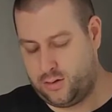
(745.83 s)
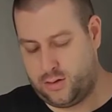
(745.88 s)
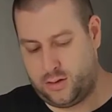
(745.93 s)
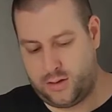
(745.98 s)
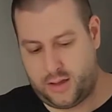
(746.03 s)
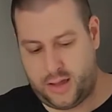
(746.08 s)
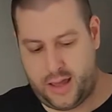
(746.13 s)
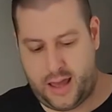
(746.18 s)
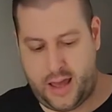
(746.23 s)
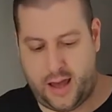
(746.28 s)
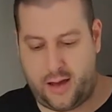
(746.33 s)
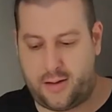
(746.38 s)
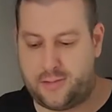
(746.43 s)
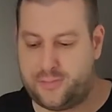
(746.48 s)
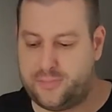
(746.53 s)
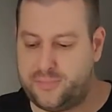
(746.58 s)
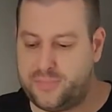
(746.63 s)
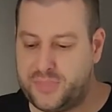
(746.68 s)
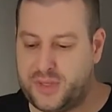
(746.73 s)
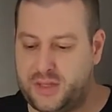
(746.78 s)
Yeah,
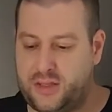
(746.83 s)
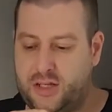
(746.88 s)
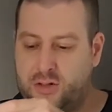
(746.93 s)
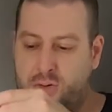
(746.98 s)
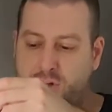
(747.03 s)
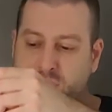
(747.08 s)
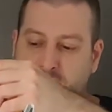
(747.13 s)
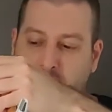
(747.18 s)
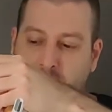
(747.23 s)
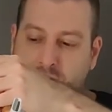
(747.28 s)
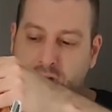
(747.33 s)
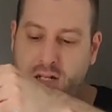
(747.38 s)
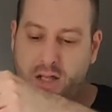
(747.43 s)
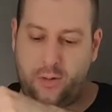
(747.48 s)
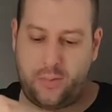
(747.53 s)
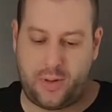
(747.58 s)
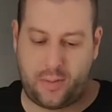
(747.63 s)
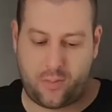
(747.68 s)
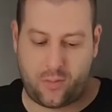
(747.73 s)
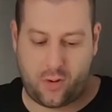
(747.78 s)
this one sounds a
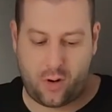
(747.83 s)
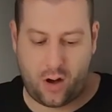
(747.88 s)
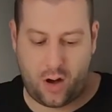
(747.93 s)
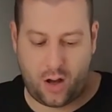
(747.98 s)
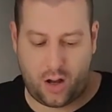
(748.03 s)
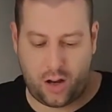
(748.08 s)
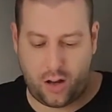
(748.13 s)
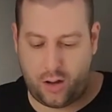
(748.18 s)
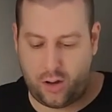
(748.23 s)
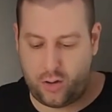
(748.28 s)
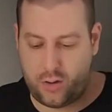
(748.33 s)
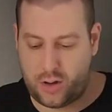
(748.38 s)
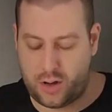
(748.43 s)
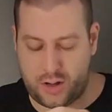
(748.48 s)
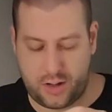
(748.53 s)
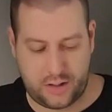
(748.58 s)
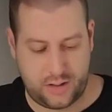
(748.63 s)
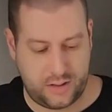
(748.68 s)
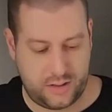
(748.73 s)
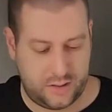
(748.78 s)
little bit more hollow.
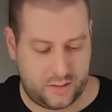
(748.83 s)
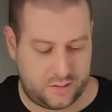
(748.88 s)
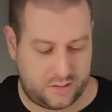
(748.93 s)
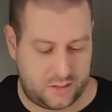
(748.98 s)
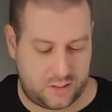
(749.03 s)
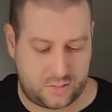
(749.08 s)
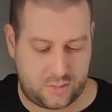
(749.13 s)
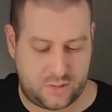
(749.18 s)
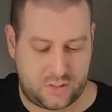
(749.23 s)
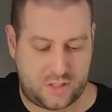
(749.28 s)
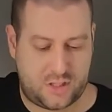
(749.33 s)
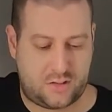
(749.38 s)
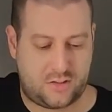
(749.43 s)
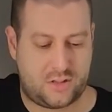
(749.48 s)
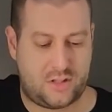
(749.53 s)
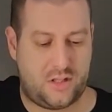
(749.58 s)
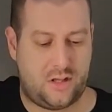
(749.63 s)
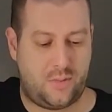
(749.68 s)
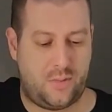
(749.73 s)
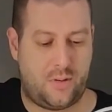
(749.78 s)
This one sounds
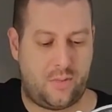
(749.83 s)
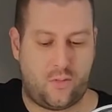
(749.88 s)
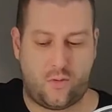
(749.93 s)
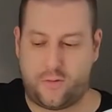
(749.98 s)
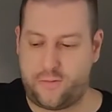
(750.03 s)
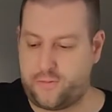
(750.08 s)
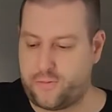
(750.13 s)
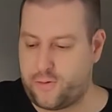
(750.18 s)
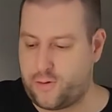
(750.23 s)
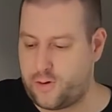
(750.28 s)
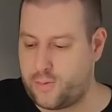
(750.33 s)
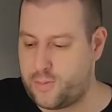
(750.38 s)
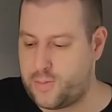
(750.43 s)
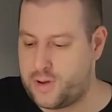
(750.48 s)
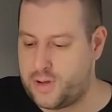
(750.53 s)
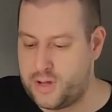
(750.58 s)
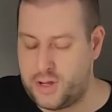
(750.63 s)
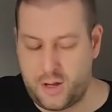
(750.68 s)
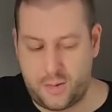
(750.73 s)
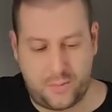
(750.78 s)
a little bit more firm,
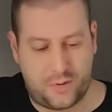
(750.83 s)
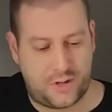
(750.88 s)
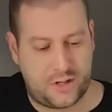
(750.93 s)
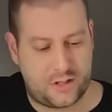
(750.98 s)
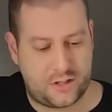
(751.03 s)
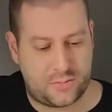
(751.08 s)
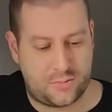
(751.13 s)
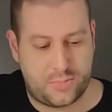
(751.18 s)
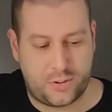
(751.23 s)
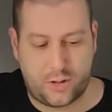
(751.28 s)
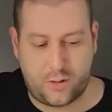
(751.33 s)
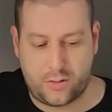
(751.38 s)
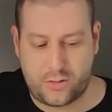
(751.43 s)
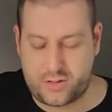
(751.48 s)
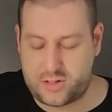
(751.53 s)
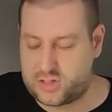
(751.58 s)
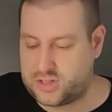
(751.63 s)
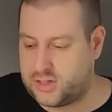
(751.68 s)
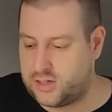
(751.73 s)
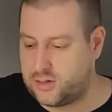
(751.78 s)
but it's both
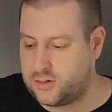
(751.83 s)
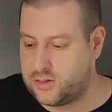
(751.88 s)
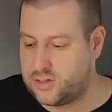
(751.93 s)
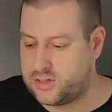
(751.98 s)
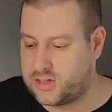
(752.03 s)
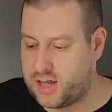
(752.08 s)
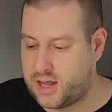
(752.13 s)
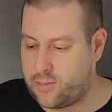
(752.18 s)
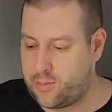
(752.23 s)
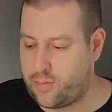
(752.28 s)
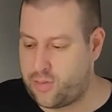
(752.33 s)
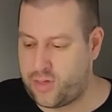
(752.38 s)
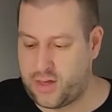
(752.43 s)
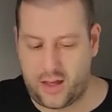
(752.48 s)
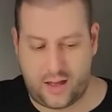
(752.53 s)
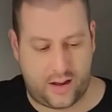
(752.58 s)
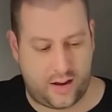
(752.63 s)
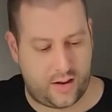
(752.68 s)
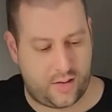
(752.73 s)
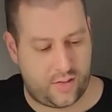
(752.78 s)
still the same
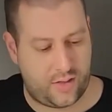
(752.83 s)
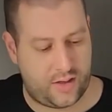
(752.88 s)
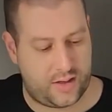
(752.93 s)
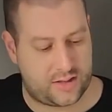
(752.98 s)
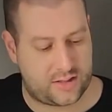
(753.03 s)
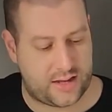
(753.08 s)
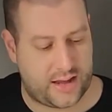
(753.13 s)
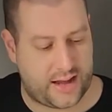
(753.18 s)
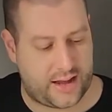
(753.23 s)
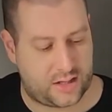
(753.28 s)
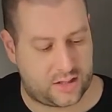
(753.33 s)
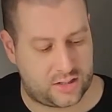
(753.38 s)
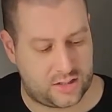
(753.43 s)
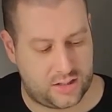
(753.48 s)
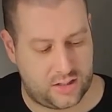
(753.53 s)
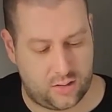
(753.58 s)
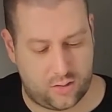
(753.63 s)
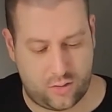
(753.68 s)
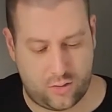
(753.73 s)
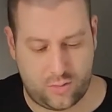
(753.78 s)
thing. I think it's
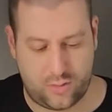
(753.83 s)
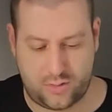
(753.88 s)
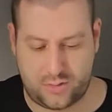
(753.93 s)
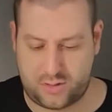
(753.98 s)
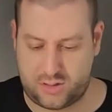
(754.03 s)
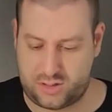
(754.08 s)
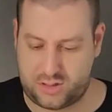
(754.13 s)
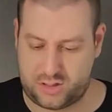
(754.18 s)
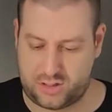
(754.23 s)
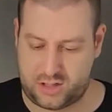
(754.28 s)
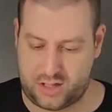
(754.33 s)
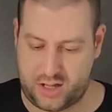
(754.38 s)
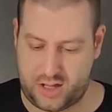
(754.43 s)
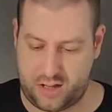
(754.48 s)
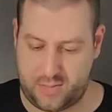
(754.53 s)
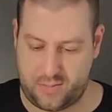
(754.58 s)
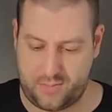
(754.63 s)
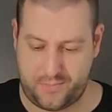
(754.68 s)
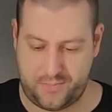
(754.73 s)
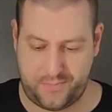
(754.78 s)
actually almost the
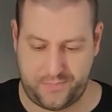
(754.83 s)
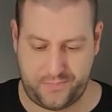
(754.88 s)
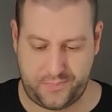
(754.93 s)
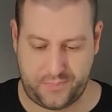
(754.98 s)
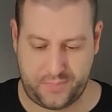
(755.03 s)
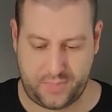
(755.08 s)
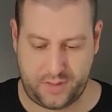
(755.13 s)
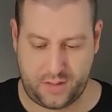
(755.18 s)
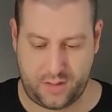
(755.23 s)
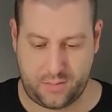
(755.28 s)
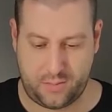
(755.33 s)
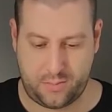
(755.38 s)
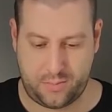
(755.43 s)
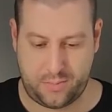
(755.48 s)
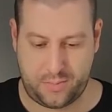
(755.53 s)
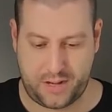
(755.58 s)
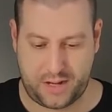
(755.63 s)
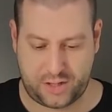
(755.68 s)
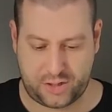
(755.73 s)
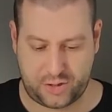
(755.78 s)
same
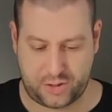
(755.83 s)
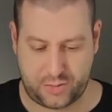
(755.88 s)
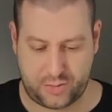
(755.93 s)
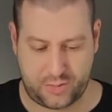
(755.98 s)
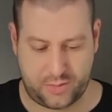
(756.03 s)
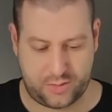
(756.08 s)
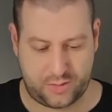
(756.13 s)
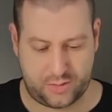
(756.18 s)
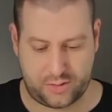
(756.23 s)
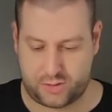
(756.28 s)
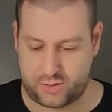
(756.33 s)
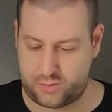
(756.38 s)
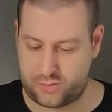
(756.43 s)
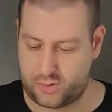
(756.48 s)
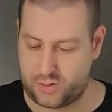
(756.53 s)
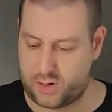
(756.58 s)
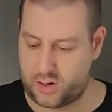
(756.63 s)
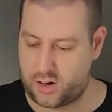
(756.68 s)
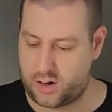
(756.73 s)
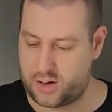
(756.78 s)
measurements
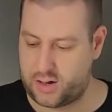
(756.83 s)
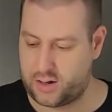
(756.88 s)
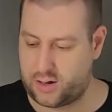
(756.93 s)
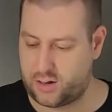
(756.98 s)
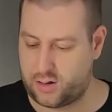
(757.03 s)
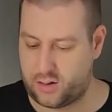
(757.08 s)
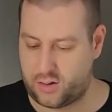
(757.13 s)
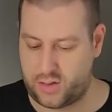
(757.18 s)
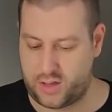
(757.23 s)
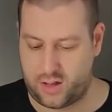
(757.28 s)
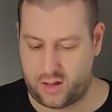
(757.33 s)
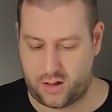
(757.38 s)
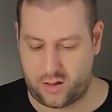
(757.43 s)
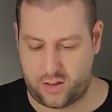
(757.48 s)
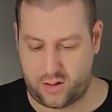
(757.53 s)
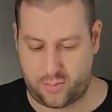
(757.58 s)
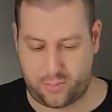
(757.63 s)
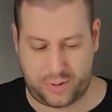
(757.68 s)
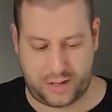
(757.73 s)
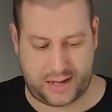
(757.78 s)
regarding all the
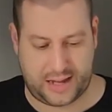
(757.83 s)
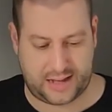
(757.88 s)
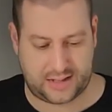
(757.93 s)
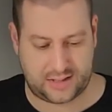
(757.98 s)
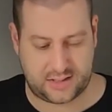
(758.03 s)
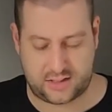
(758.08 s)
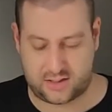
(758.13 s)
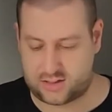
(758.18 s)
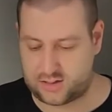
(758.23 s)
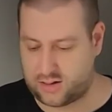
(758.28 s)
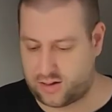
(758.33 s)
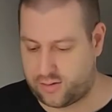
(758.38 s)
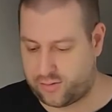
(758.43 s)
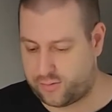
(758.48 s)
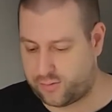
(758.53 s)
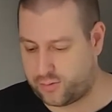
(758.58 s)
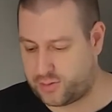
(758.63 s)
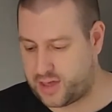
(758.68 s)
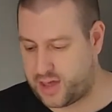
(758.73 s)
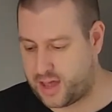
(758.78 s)
other plastic
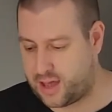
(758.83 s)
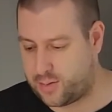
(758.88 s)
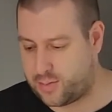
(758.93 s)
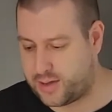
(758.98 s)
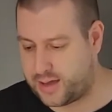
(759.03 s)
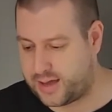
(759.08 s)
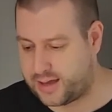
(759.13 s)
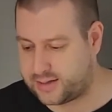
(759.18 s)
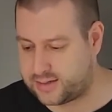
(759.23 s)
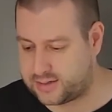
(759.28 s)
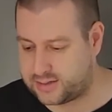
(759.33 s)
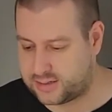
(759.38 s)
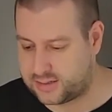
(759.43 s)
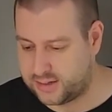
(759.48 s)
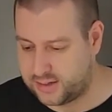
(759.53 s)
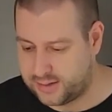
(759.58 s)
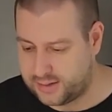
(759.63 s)
stuff or the ABS